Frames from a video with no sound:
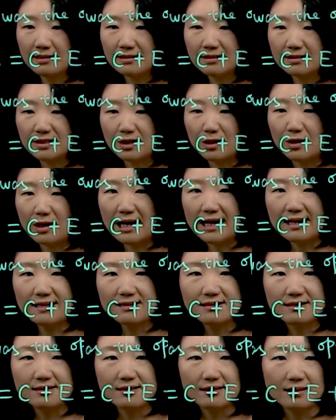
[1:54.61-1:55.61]
So
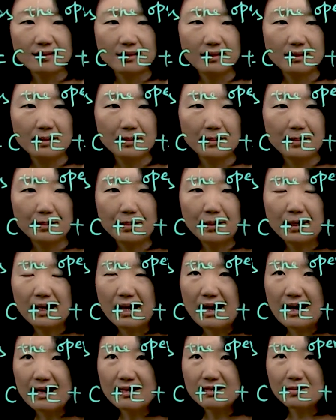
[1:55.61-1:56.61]
S
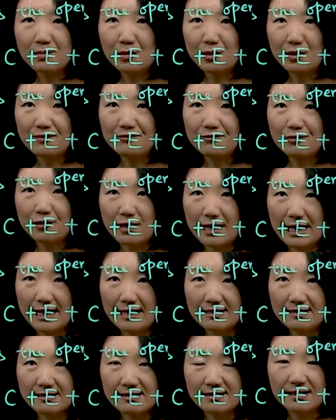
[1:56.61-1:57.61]
plus zero point four
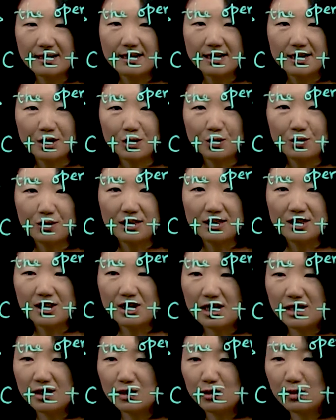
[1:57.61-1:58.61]
S, you need to
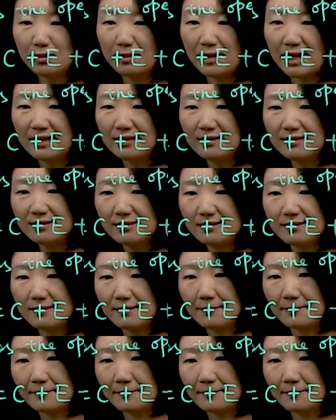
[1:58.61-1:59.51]
change it to minus.